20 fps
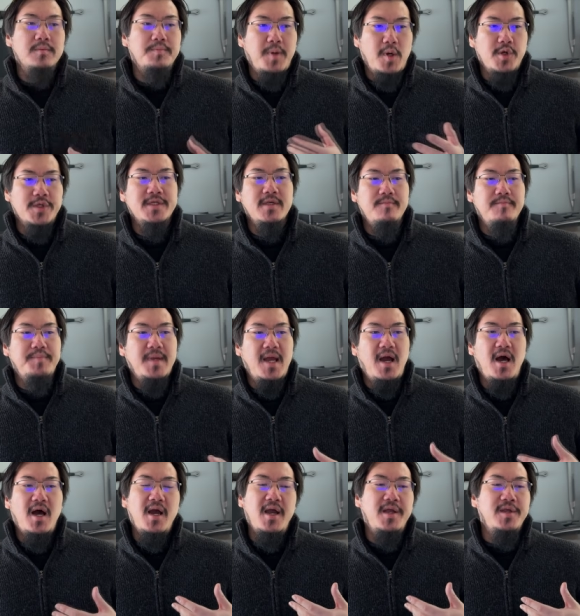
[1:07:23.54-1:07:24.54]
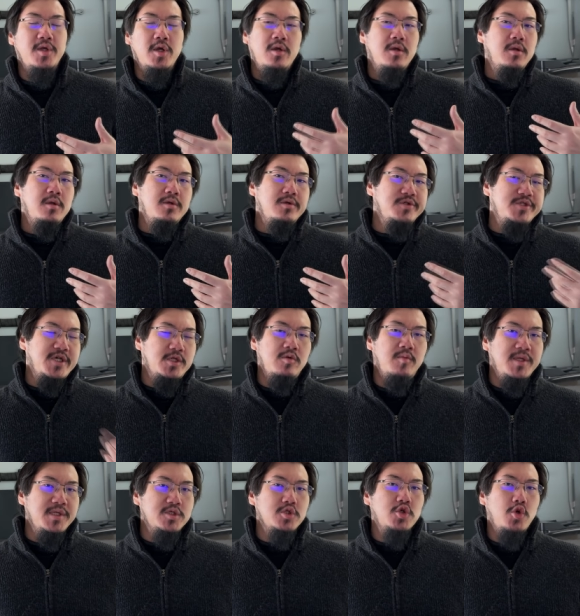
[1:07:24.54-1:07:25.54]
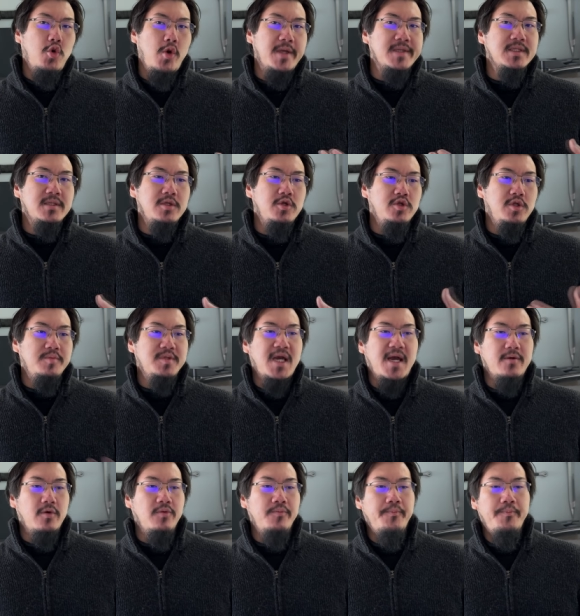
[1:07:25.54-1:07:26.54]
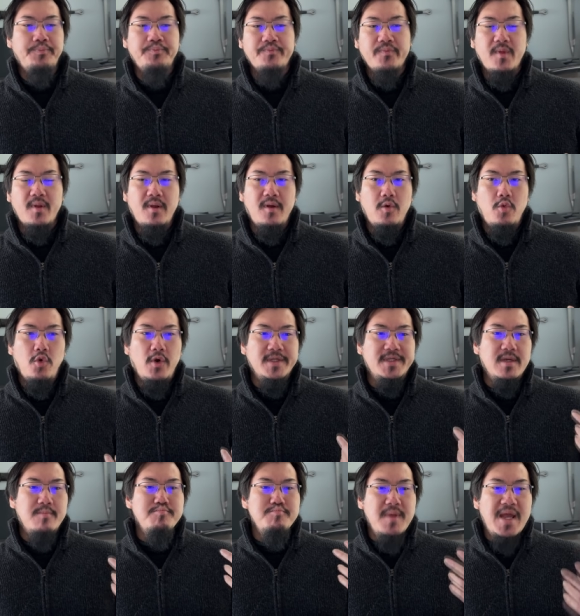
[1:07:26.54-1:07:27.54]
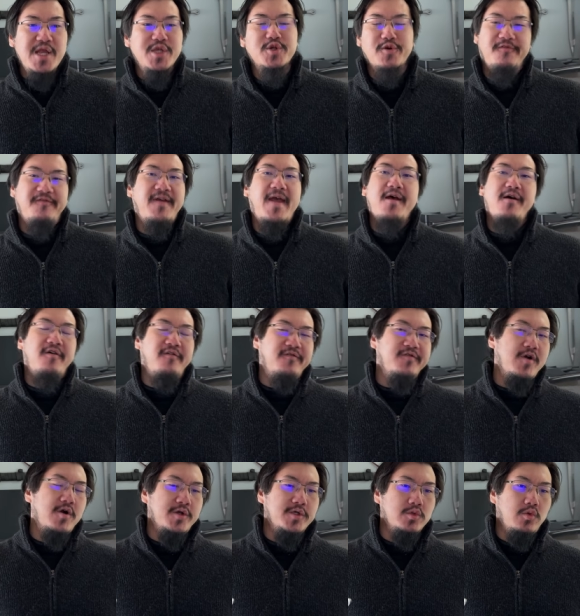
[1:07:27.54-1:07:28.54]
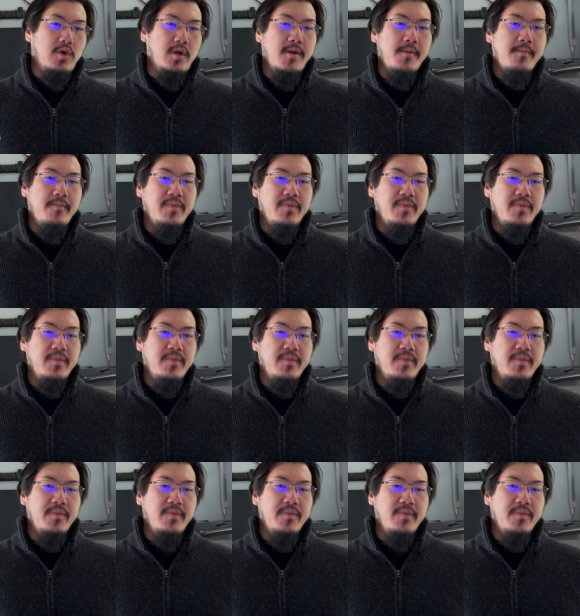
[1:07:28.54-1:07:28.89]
person behind Gentleman's Choice YouTube channel was a major fan of Dark Sword